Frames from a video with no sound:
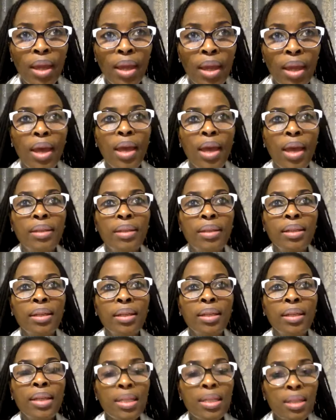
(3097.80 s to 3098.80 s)
And
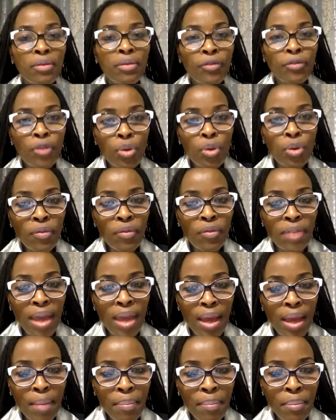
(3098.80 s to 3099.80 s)
yes, a few of
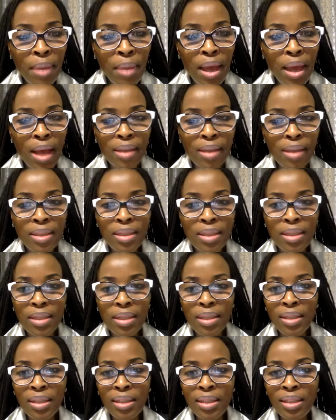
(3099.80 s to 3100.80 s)
them, I
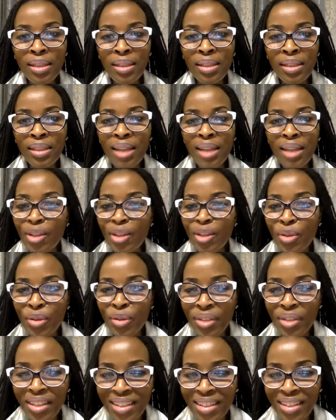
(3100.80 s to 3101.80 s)
see Tato
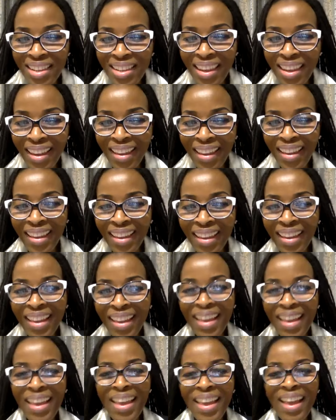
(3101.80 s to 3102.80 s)
is here.
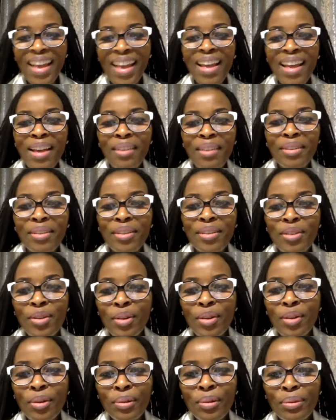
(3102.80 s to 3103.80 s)
Uh, you
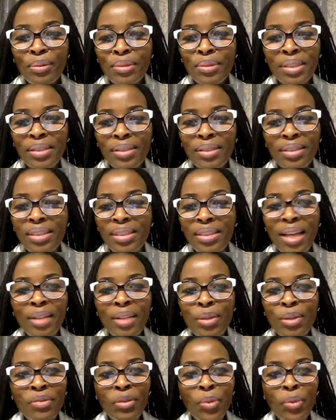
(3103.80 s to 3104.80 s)
know,
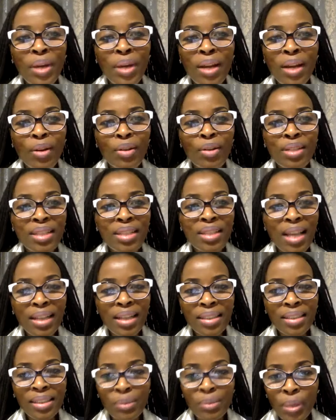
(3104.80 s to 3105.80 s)
Tato, even when I
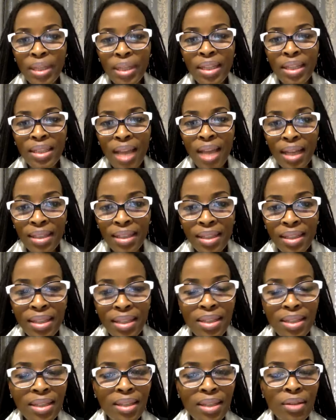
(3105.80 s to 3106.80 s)
consult, when he, I did
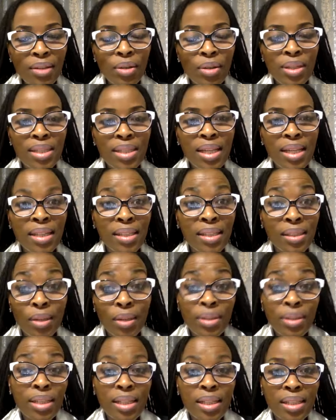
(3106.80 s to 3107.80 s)
his skin consult,
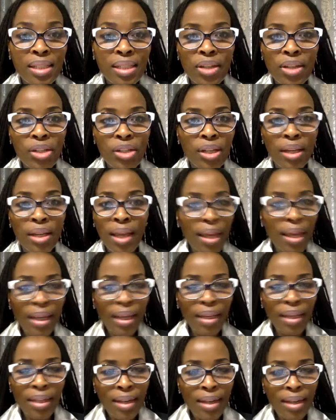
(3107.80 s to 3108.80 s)
consultation,
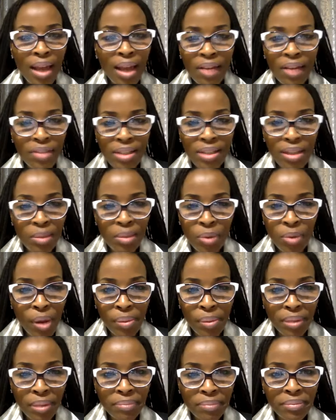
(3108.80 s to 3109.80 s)
he didn't have a skin
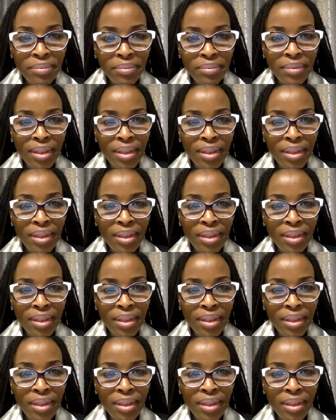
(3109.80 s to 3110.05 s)
problem.